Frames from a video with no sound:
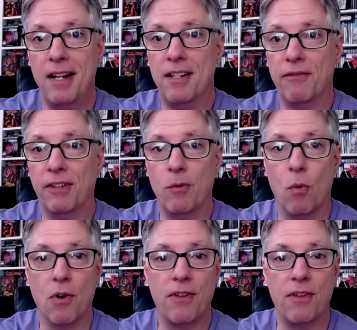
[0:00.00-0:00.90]
Definitely
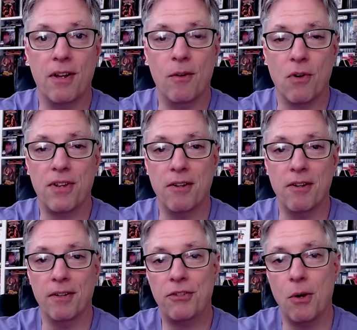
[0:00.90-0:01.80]
worth uh, worth
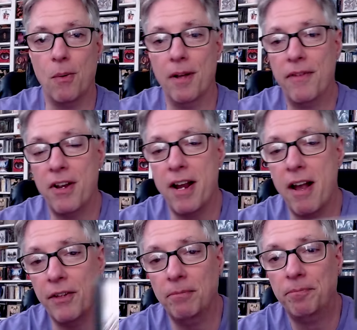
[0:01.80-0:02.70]
hearing. So uh, there you
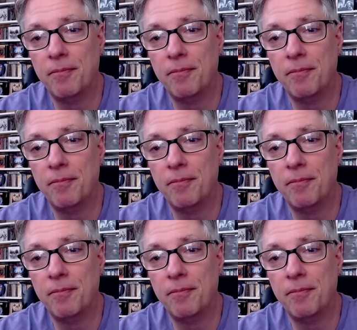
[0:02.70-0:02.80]
have it.